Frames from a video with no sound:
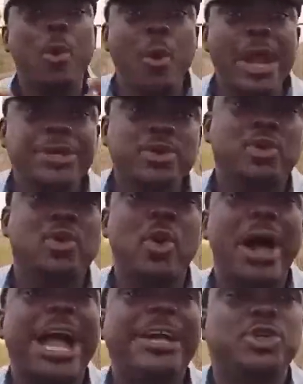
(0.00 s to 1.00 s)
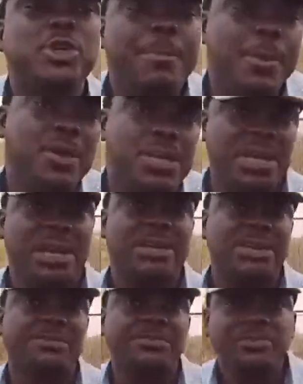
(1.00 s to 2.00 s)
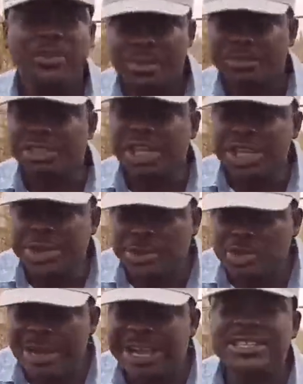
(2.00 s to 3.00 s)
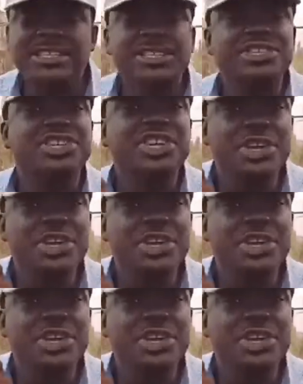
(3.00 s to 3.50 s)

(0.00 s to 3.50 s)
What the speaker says: when you grow hydroponically. The nutrients is